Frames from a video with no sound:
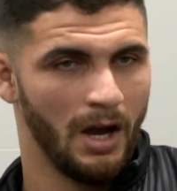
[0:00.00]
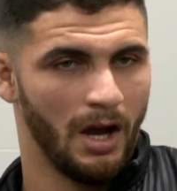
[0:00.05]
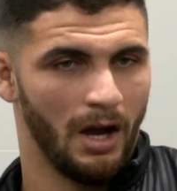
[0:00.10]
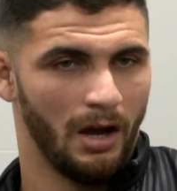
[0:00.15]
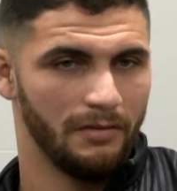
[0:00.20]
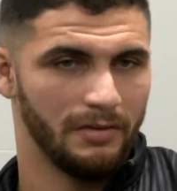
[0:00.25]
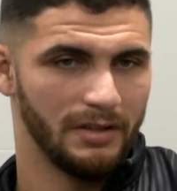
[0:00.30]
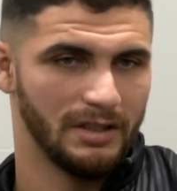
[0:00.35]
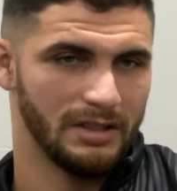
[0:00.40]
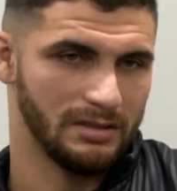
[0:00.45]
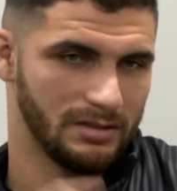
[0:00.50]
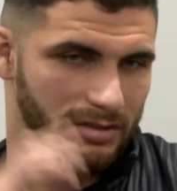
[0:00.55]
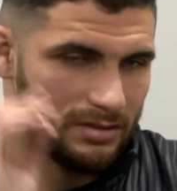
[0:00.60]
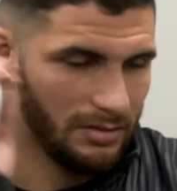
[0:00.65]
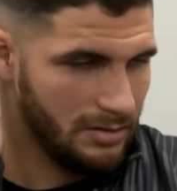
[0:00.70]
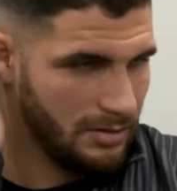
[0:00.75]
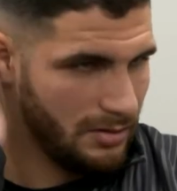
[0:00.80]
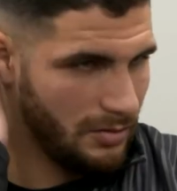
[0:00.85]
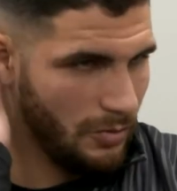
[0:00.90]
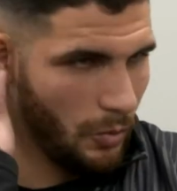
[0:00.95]
I think it's
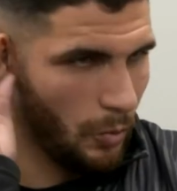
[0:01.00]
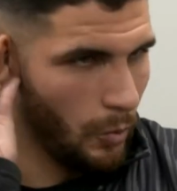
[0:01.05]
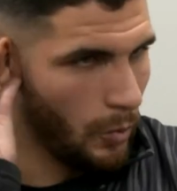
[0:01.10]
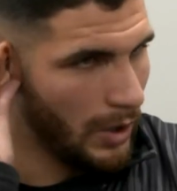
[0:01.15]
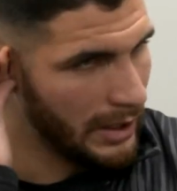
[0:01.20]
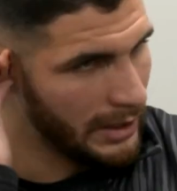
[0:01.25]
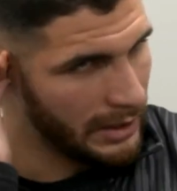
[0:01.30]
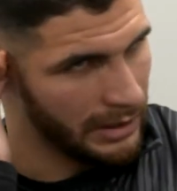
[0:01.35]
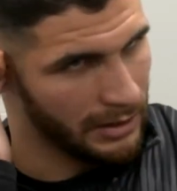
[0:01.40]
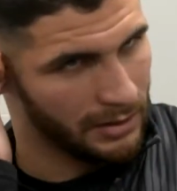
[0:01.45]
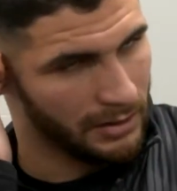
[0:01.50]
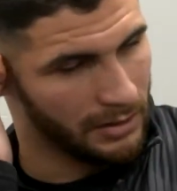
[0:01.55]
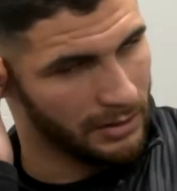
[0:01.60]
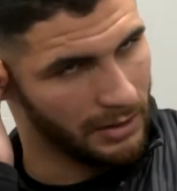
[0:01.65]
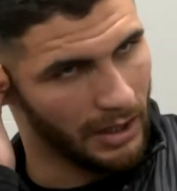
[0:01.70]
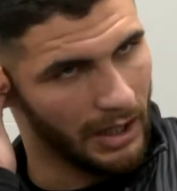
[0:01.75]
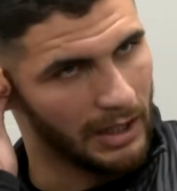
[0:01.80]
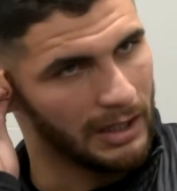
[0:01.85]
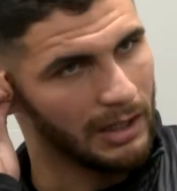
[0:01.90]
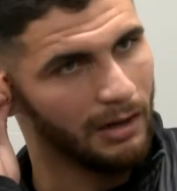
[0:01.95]
one,
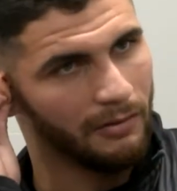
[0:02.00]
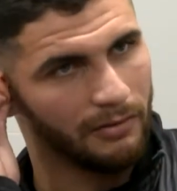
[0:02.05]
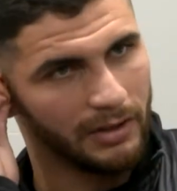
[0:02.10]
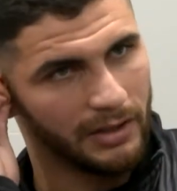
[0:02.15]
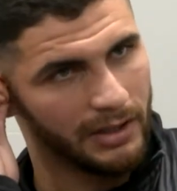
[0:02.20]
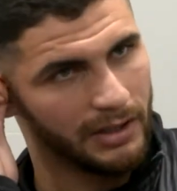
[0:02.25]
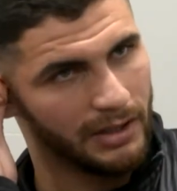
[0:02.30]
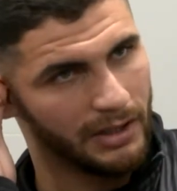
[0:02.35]
I love it,